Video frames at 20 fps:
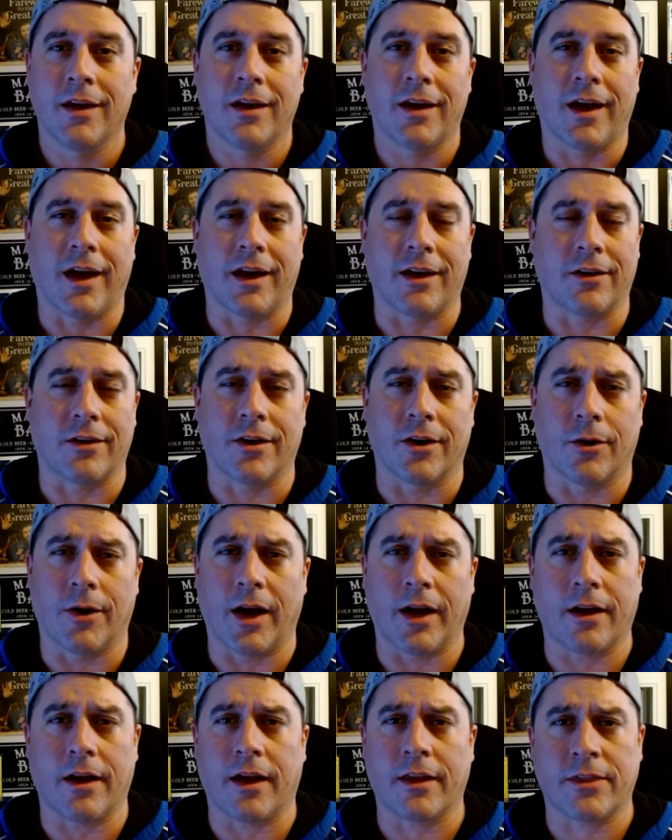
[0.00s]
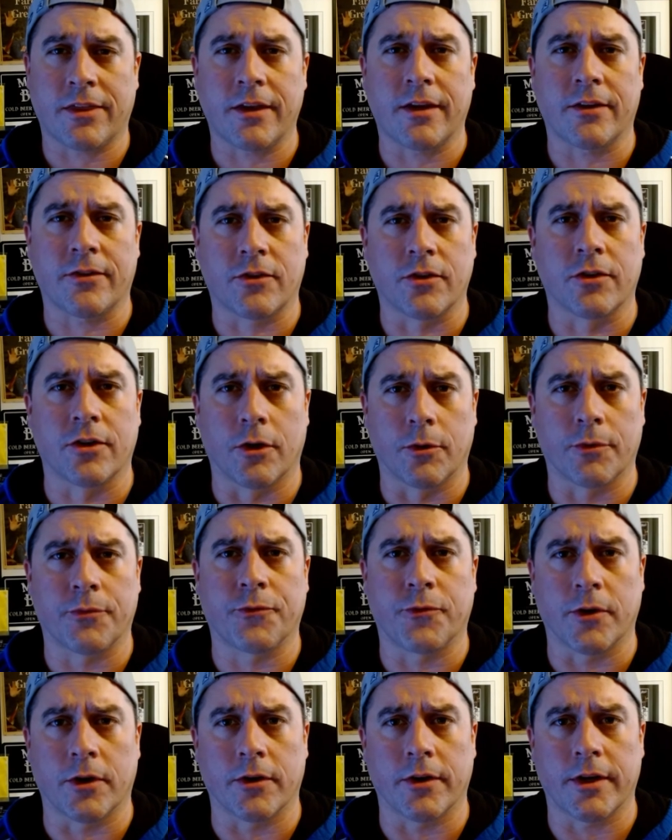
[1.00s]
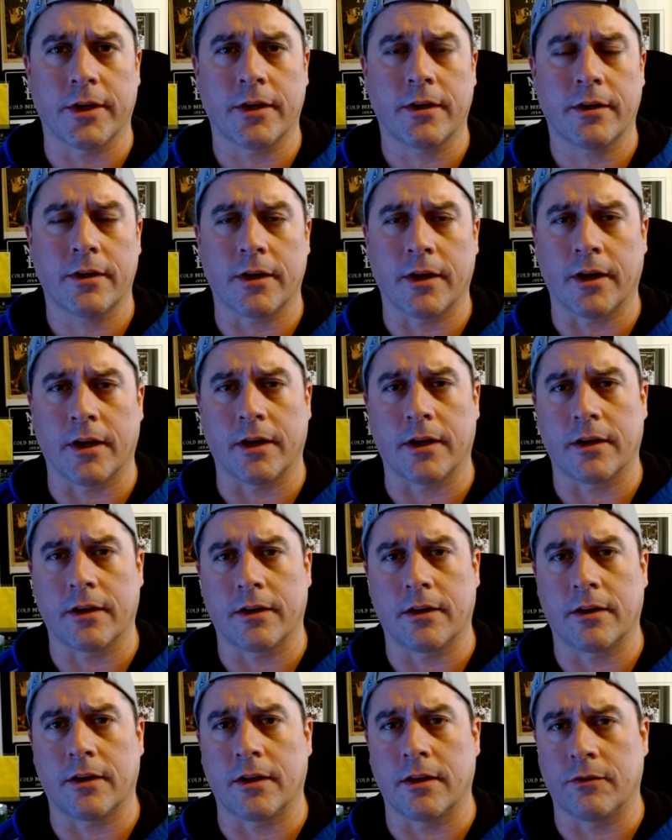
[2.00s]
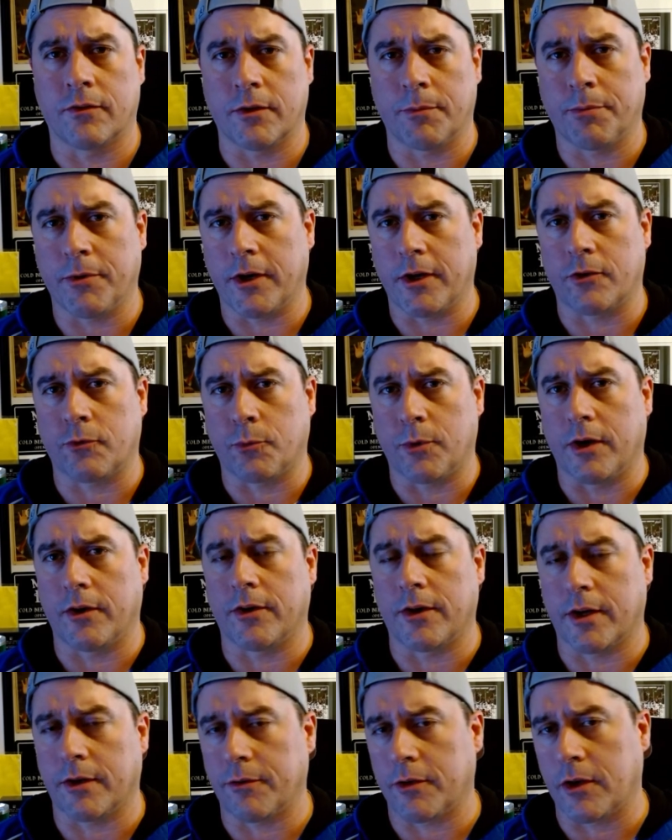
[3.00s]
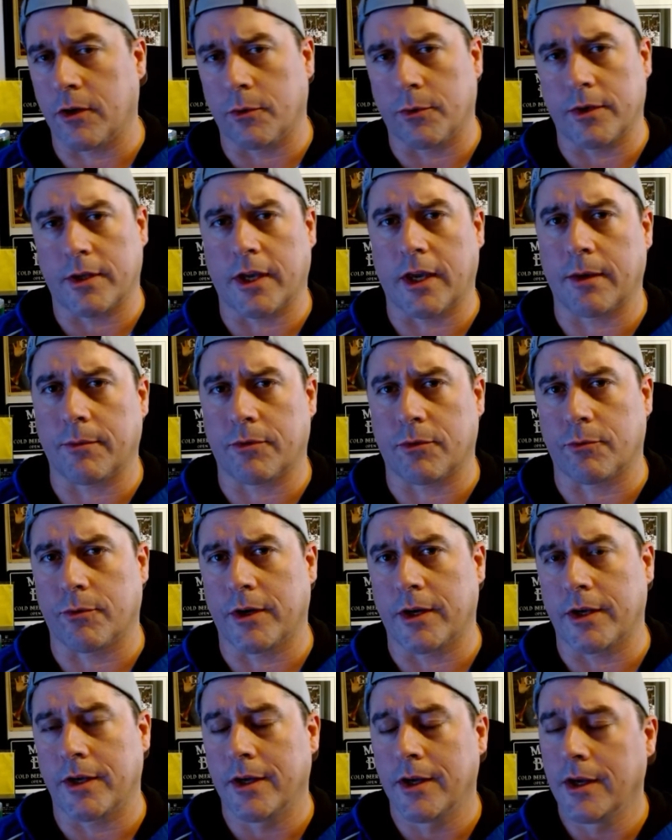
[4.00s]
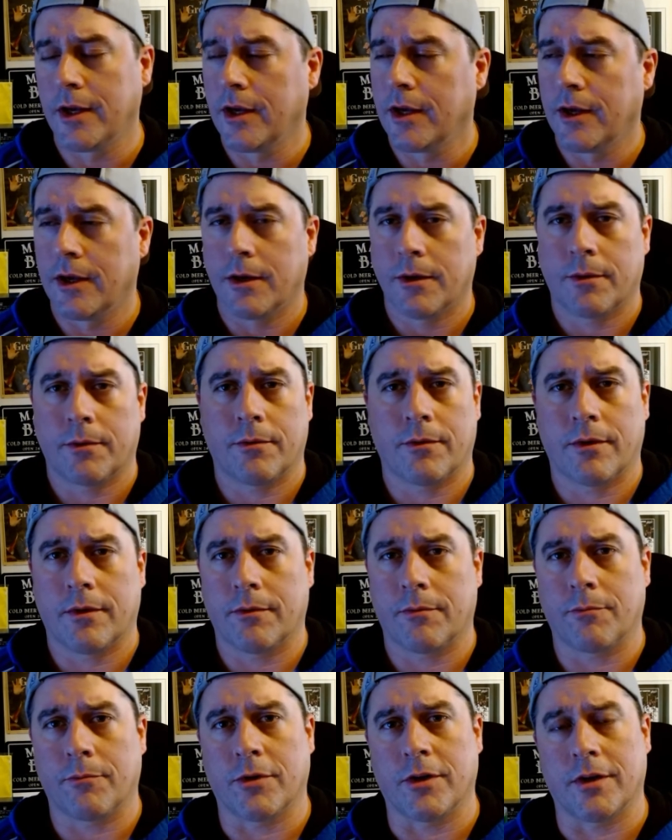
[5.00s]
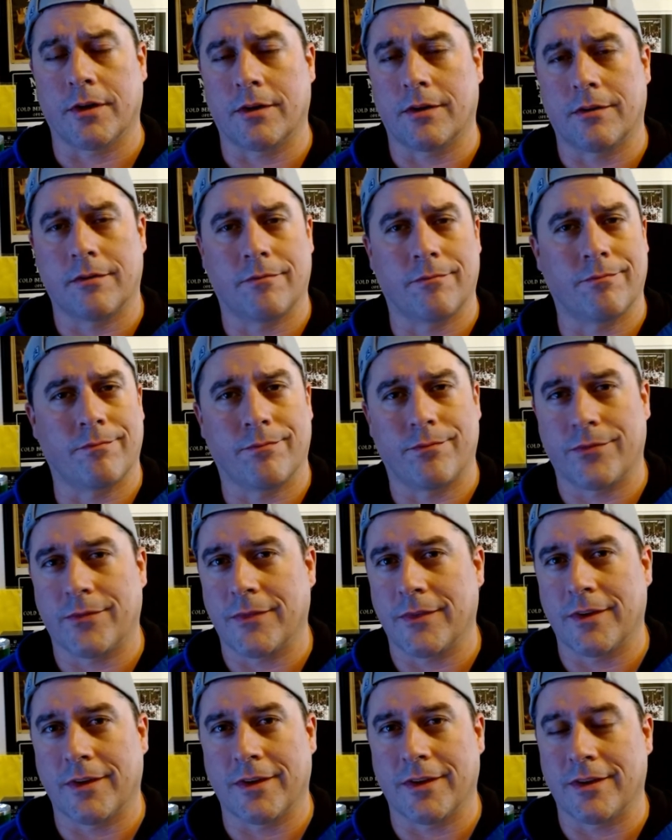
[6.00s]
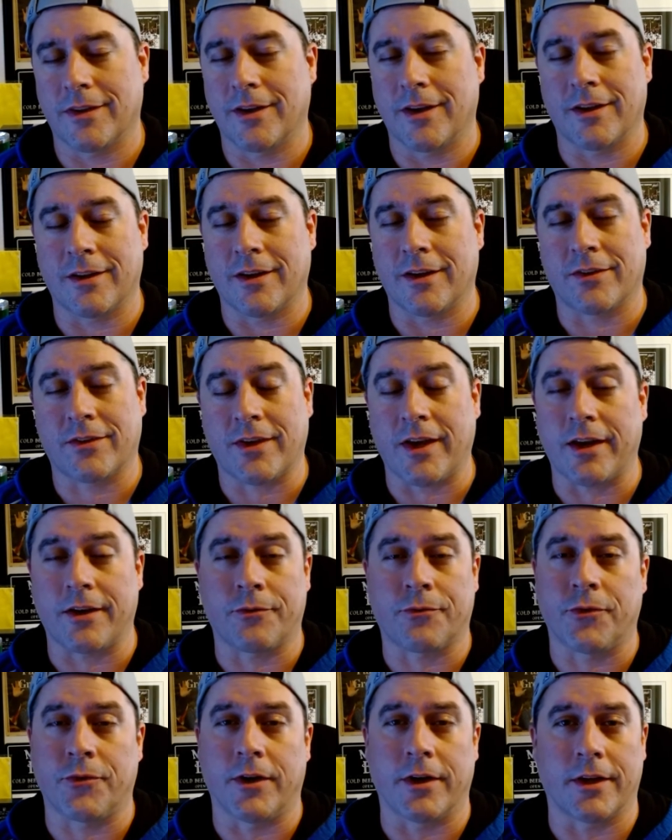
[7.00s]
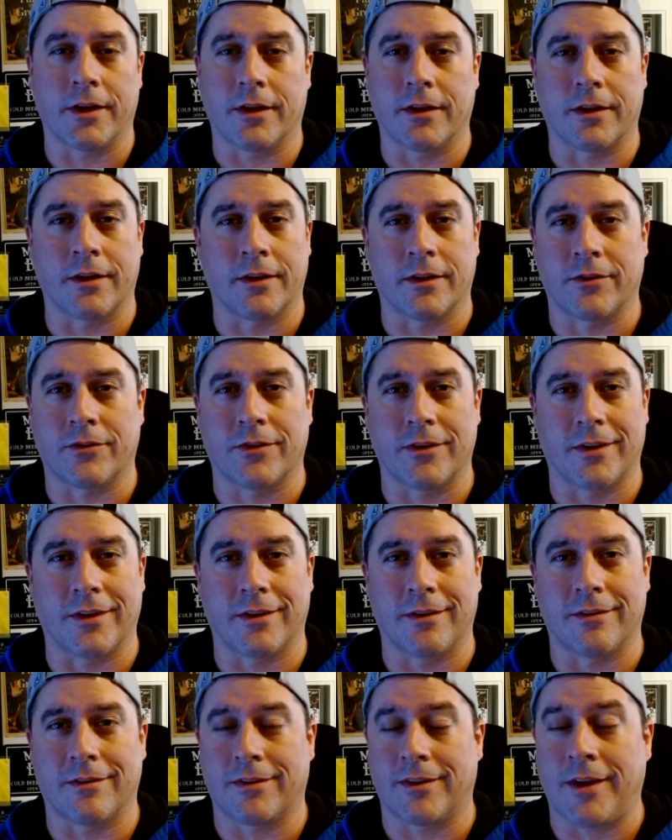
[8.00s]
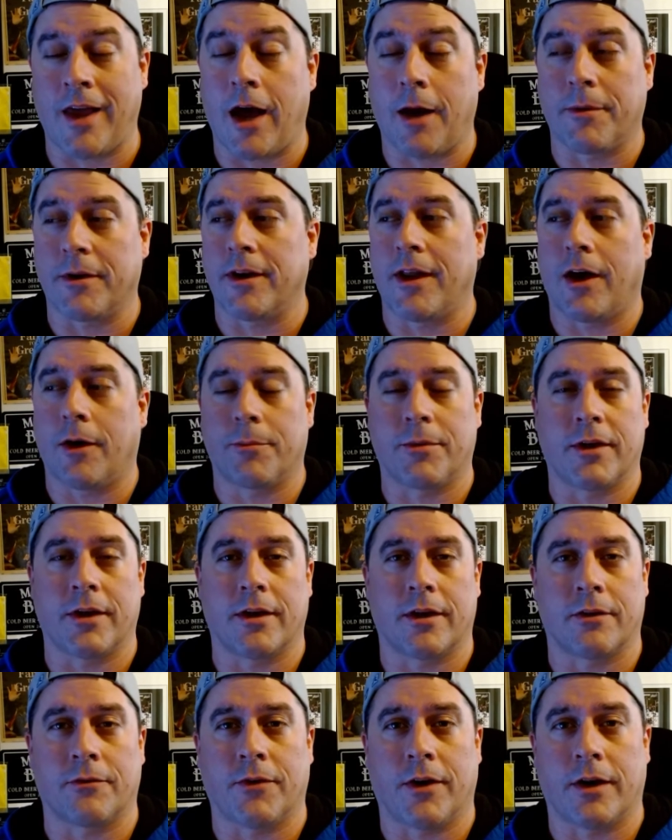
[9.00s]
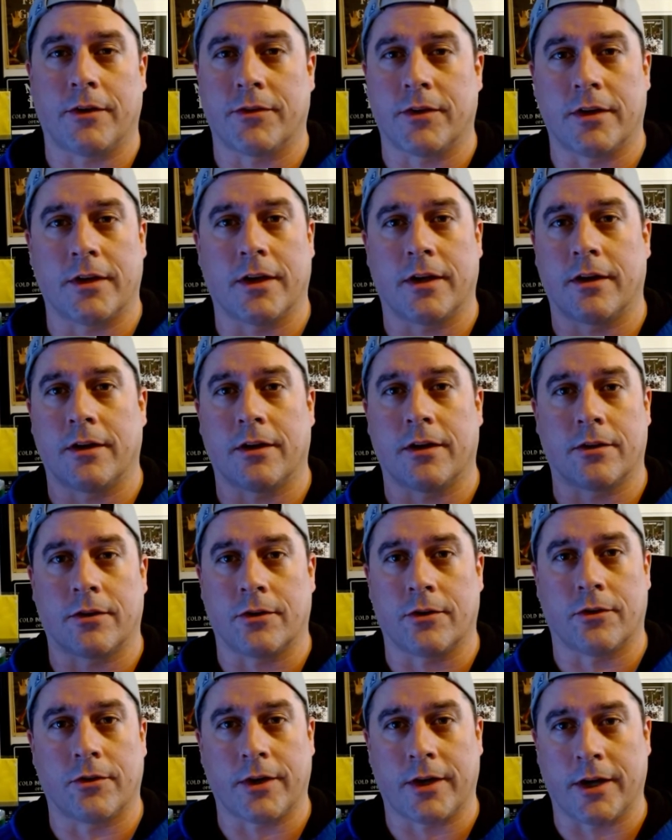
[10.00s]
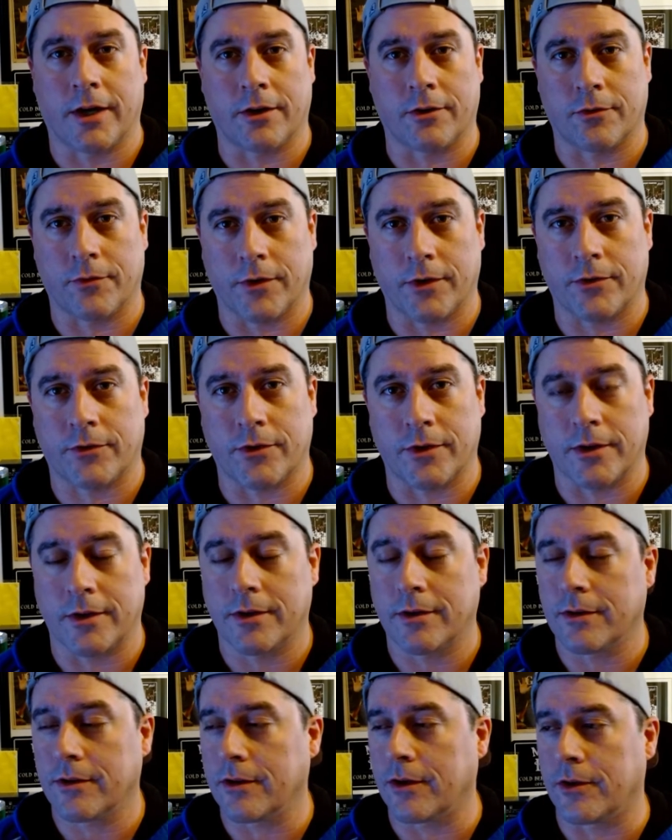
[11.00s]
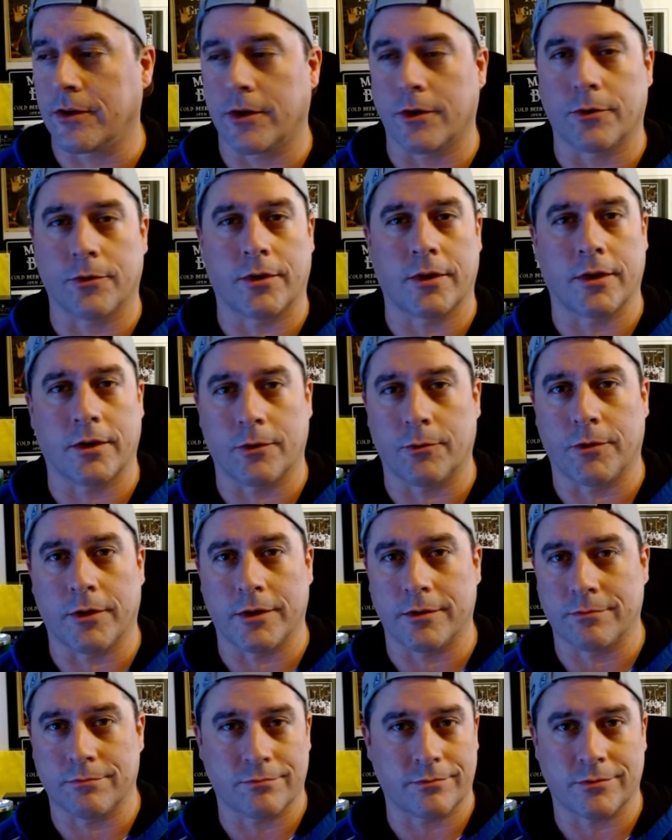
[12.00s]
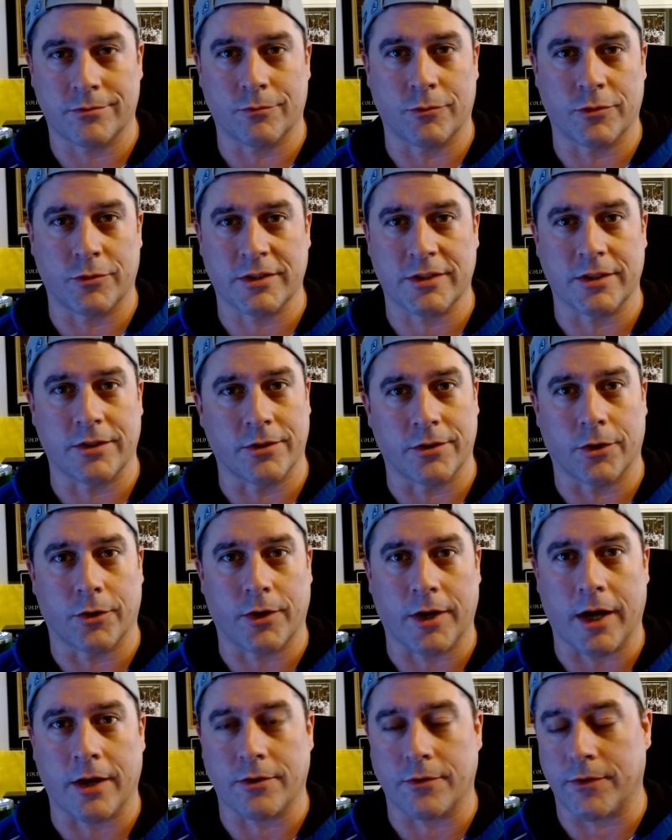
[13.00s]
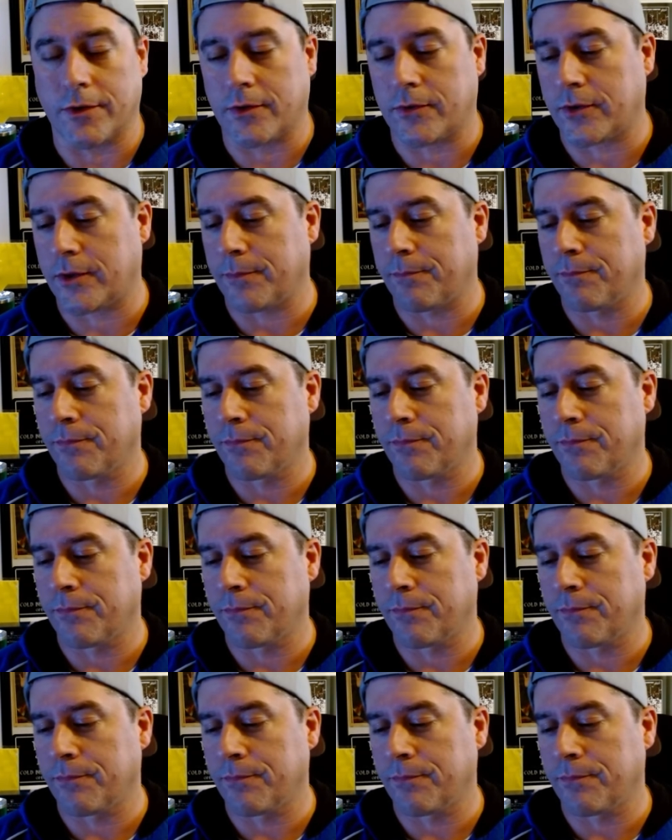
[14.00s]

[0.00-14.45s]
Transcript: I don't know. I think you still go with Fleury, and if he plays well enough, you go with Game 3. But it's kind of funny in Talbot now being involved in yet another goalie controversy, although the other one was still no controversy.